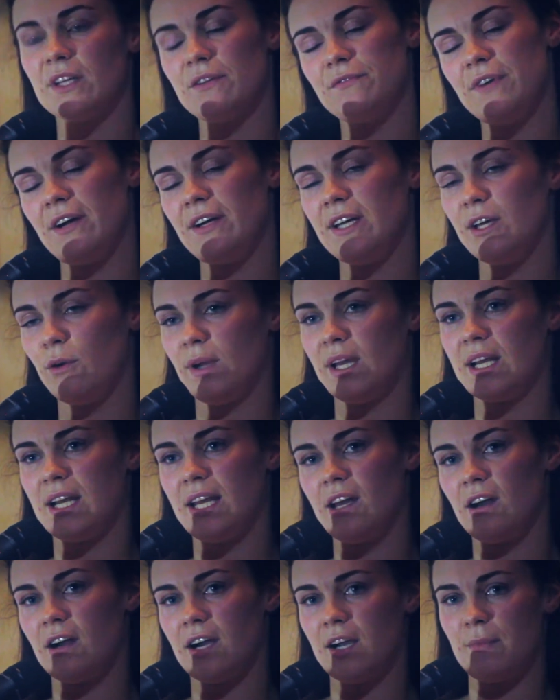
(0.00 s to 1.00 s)
Very
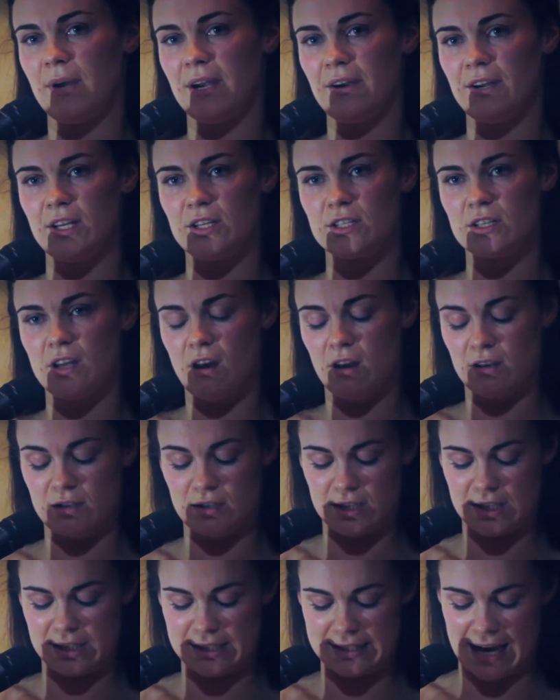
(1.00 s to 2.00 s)
quickly, our marriage
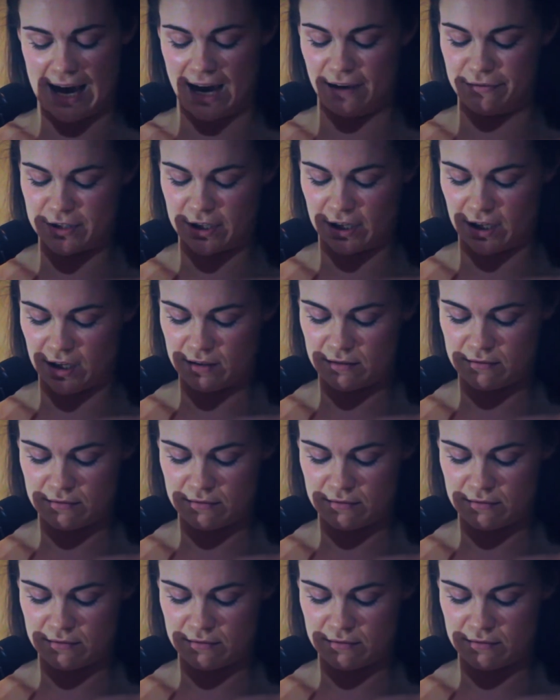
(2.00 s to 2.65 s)
lost its laughter.